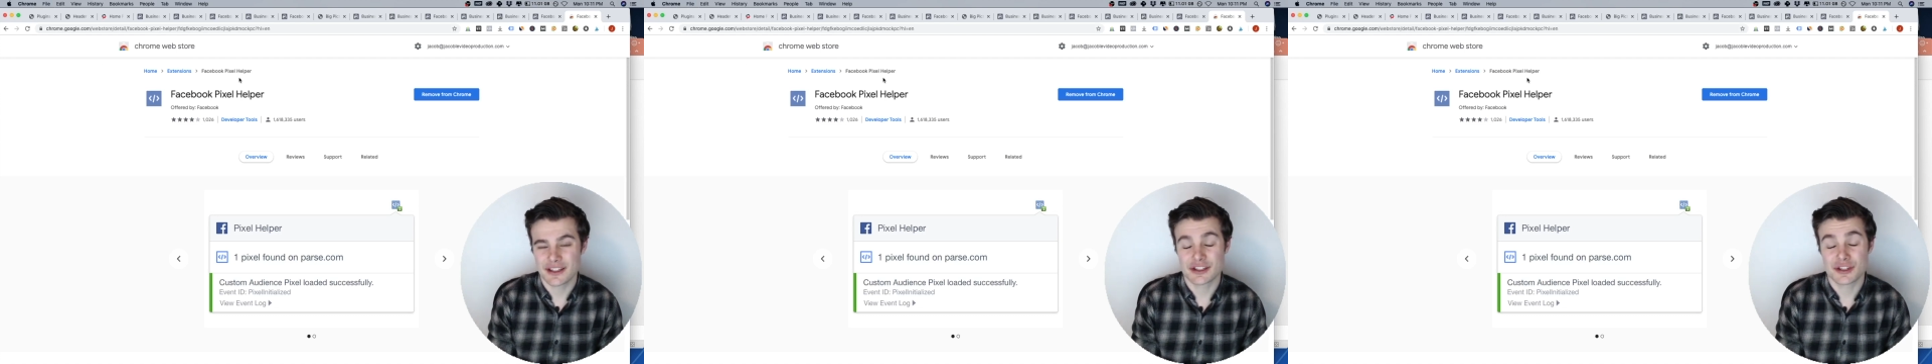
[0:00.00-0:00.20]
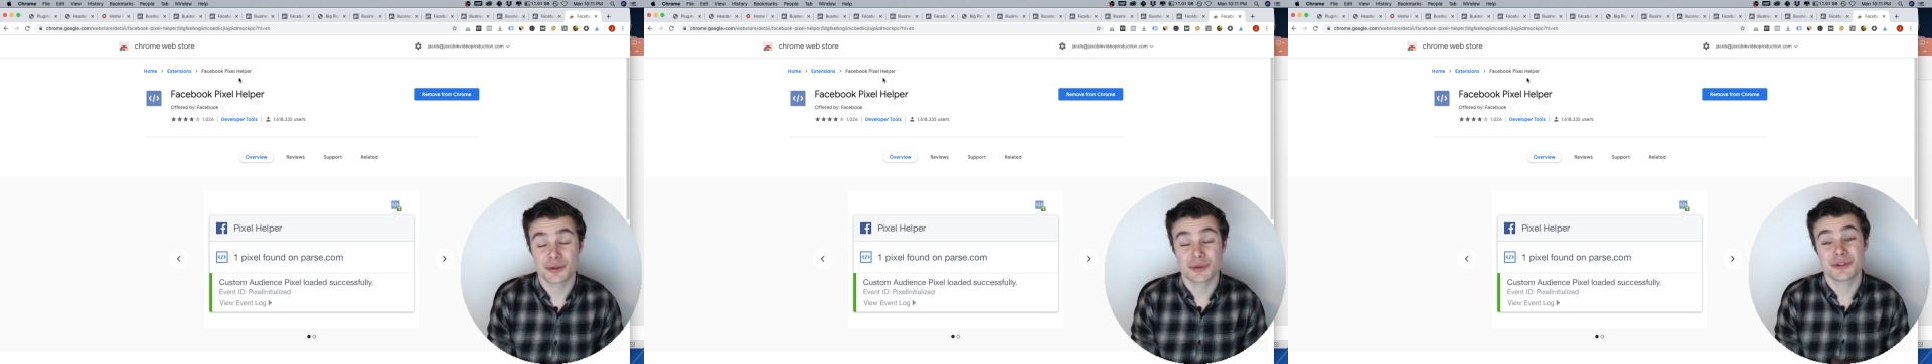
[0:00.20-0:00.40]

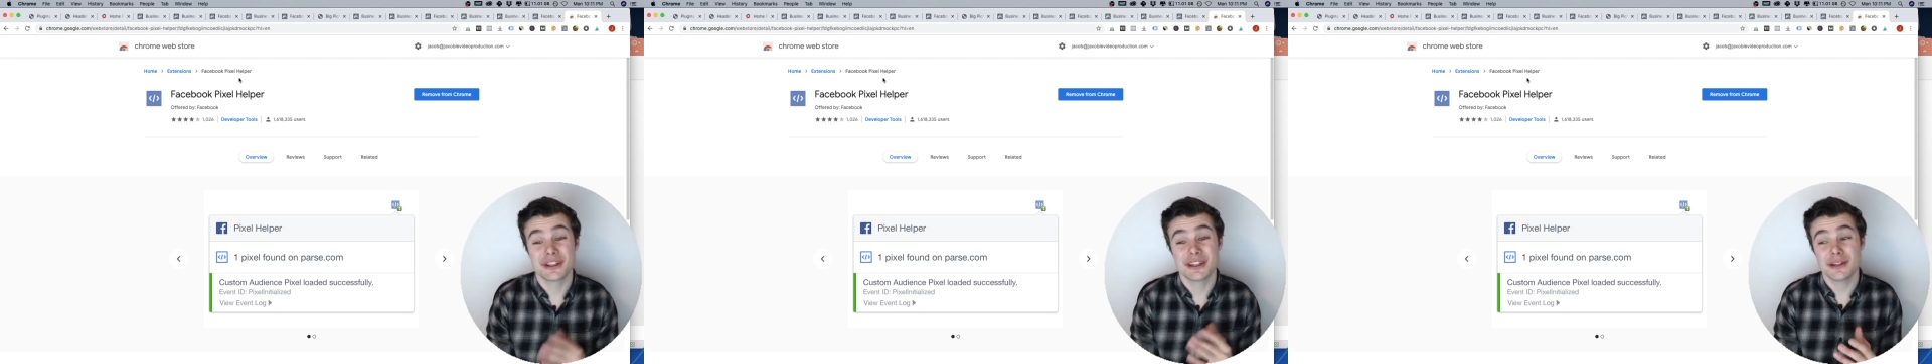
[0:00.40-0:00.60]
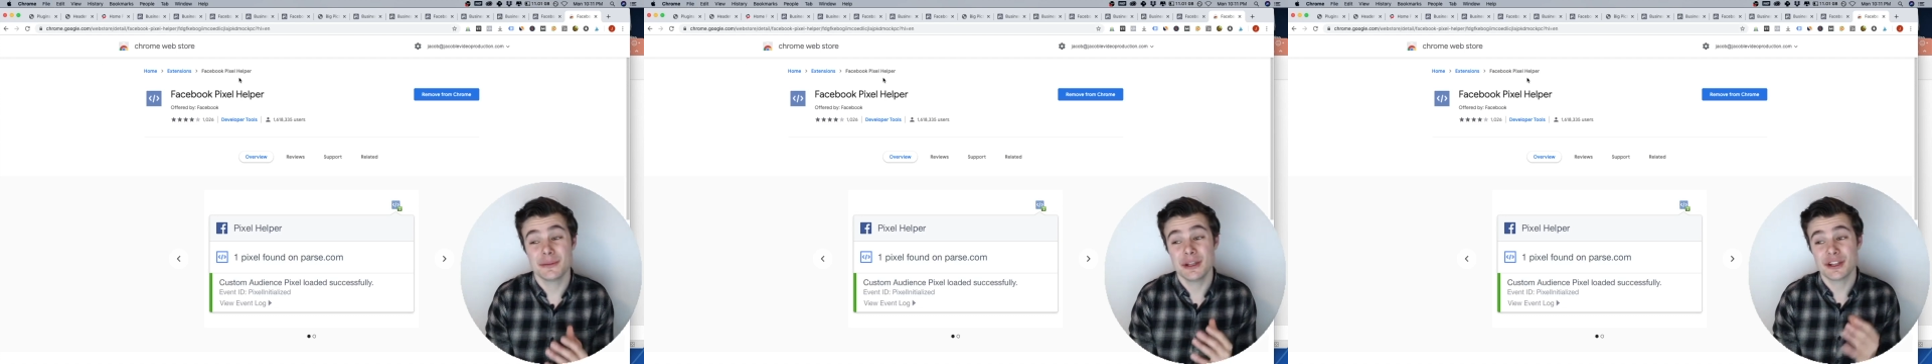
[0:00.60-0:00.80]
So you'll
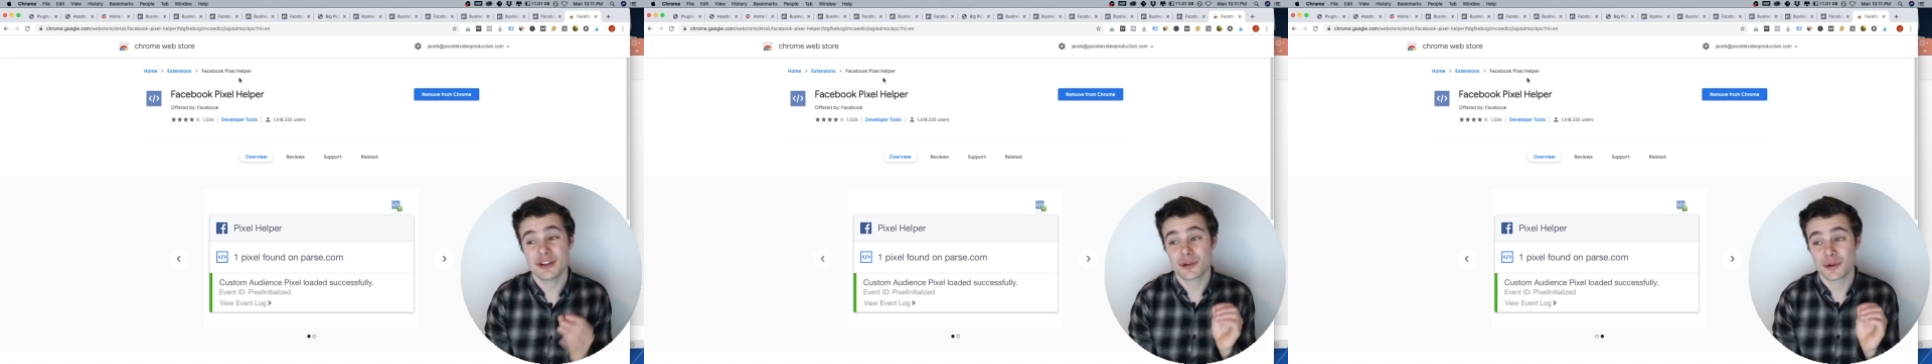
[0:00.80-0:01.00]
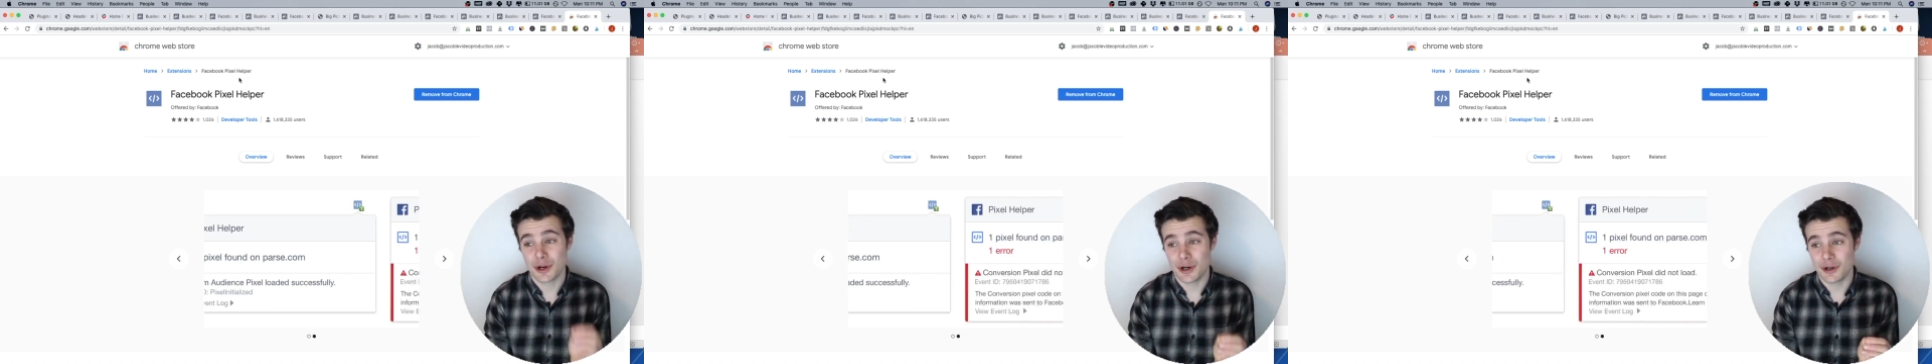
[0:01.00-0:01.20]
need to be in
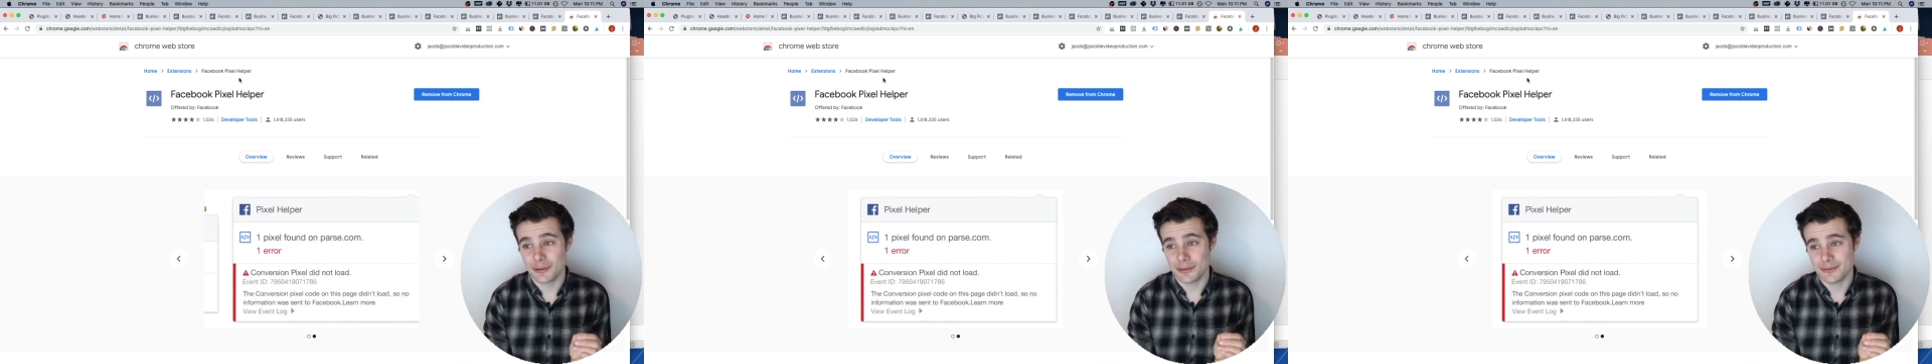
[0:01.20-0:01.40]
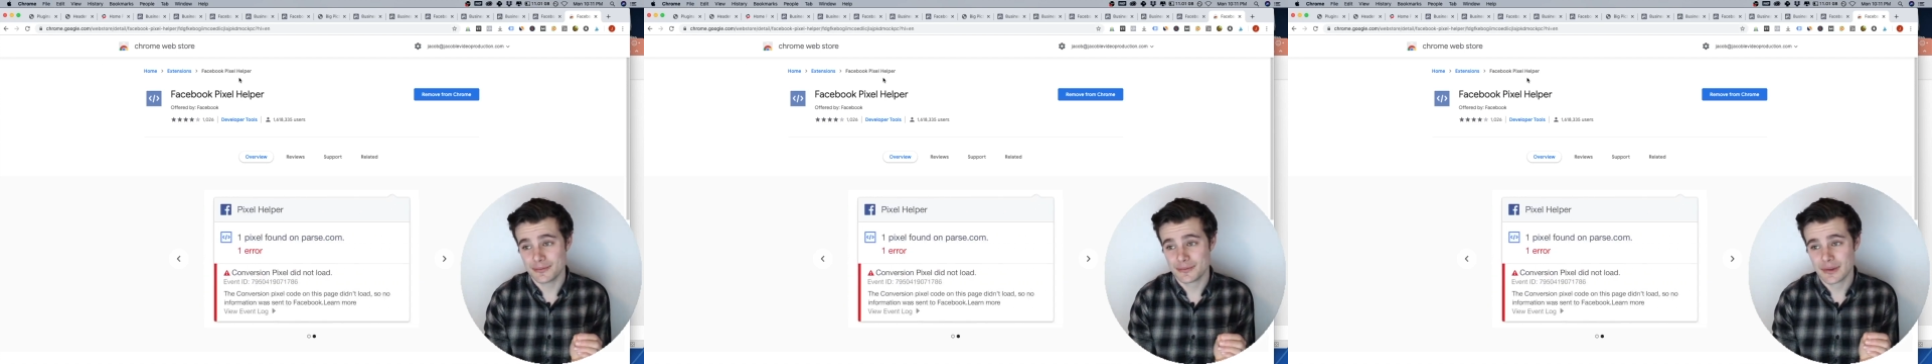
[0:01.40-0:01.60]

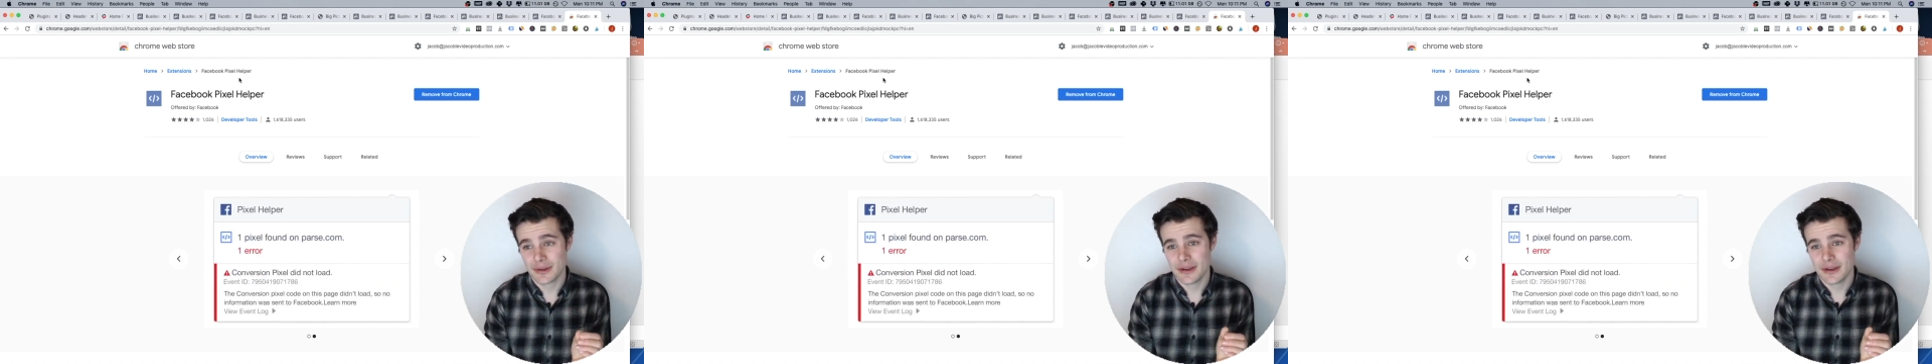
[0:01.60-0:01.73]
Chrome,